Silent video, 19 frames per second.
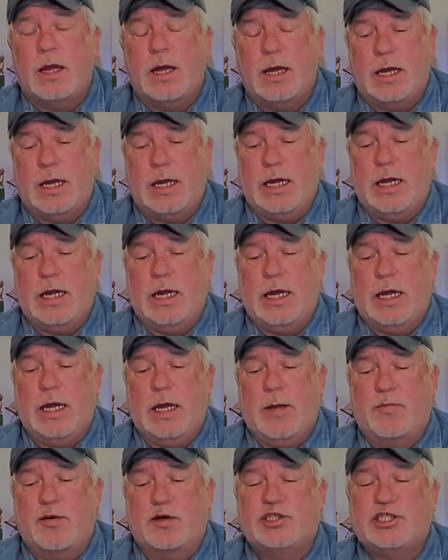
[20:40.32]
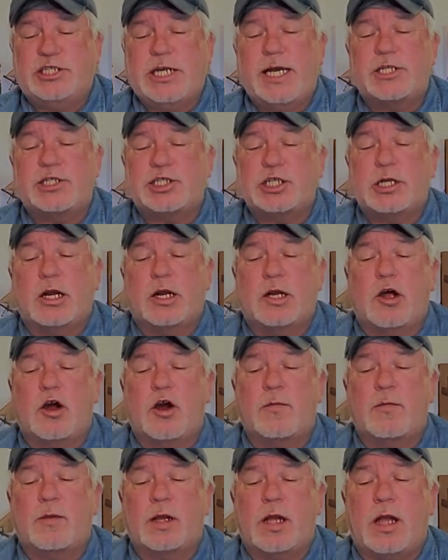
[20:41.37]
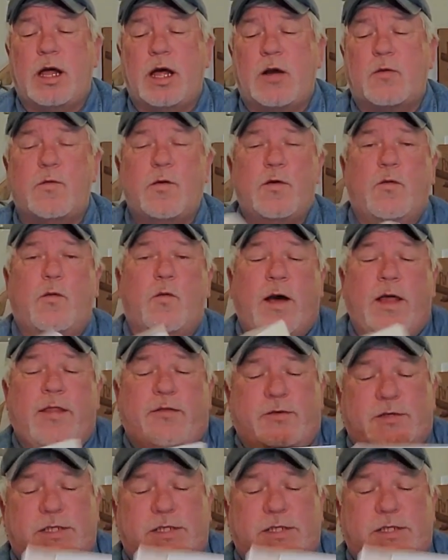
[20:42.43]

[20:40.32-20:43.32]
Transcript: a projection alarm clock with weather